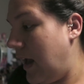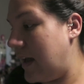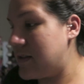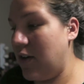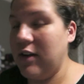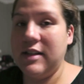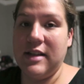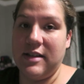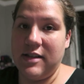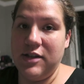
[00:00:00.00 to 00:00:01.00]
as long as
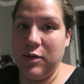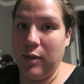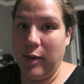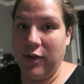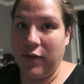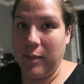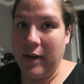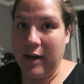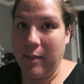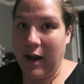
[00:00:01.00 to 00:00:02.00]
it's doable for
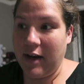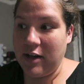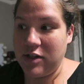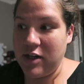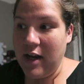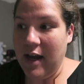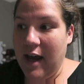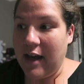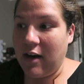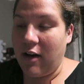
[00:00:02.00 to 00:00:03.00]
me to manage
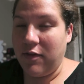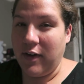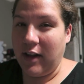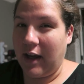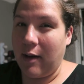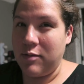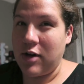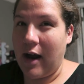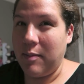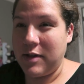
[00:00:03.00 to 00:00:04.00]
and not feel like I'm
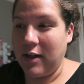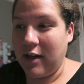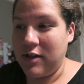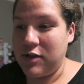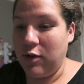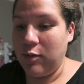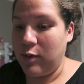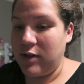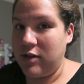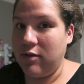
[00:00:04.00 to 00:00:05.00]
trapped and consumed
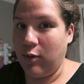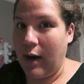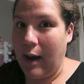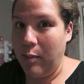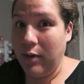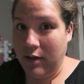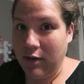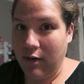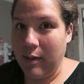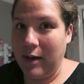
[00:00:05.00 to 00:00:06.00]
with crap, you
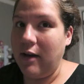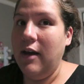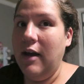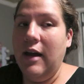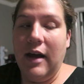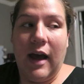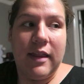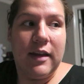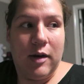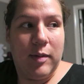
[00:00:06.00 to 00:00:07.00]
know what I mean? I
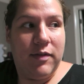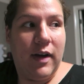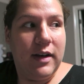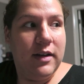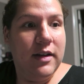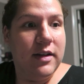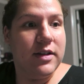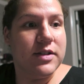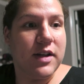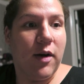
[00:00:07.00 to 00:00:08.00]
think it'll be fine.
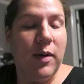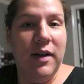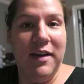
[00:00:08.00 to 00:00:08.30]
So